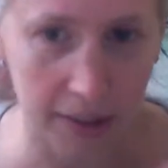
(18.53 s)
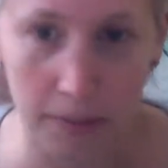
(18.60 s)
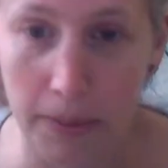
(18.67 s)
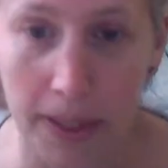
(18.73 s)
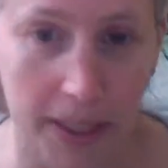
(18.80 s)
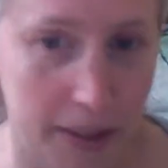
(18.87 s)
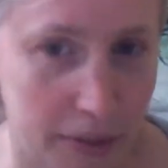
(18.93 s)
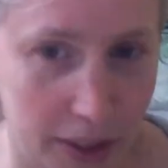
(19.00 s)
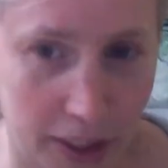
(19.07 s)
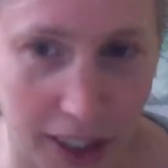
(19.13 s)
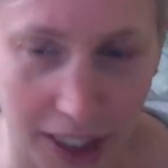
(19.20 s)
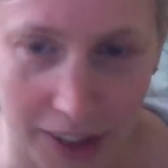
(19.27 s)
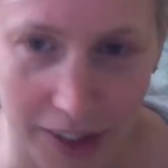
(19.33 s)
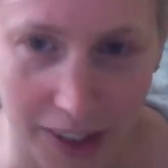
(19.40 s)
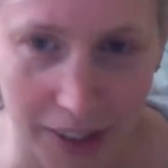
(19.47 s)
there's been different
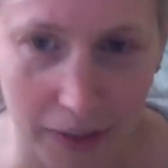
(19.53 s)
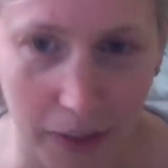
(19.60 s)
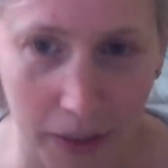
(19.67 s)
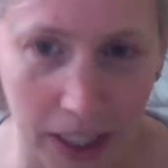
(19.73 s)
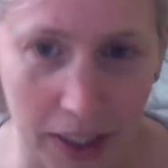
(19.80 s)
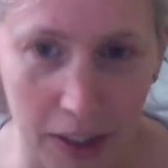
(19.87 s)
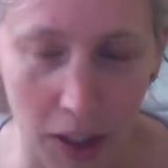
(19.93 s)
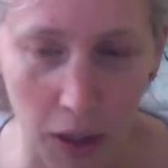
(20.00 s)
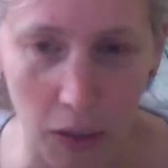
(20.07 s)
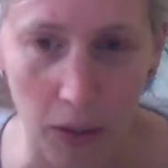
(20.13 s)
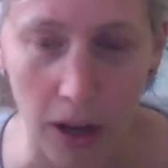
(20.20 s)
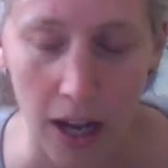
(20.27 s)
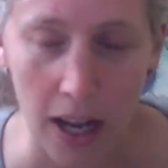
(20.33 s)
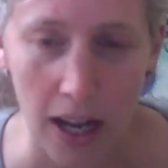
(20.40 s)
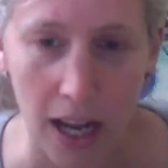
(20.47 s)
changes every week.
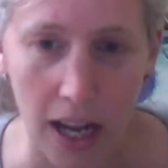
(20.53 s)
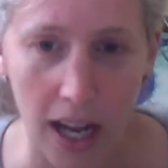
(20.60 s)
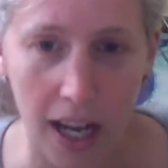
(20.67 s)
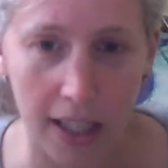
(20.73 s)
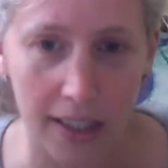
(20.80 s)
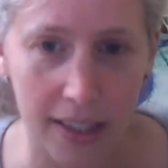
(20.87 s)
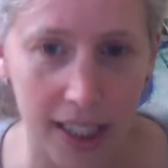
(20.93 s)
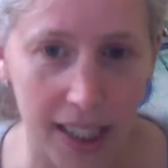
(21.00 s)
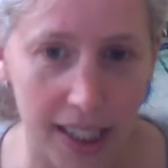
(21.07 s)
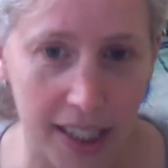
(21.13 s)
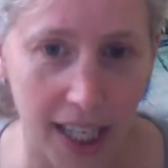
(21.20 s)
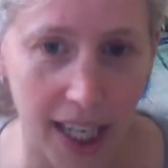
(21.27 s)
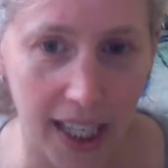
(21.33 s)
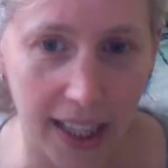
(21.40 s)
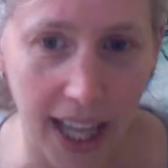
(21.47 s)
So, since
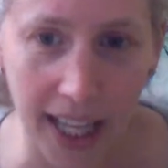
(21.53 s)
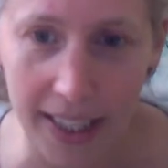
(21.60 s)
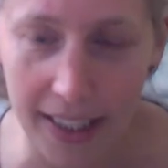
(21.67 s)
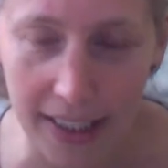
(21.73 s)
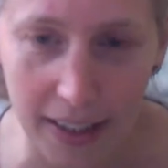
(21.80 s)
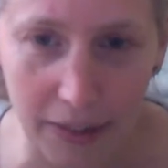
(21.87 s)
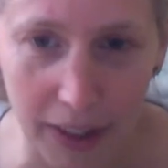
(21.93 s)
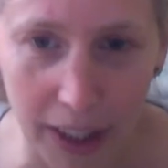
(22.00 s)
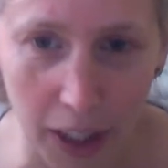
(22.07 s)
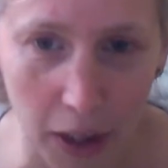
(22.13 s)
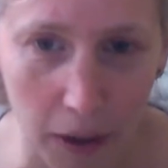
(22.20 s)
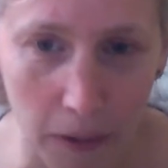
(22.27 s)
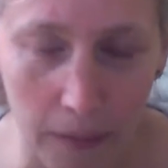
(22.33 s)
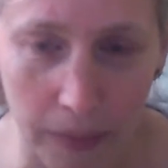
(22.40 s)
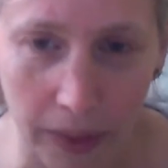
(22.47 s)
I last did the
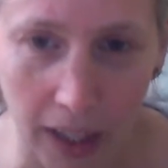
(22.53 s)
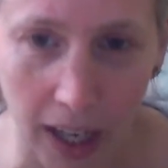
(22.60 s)
video,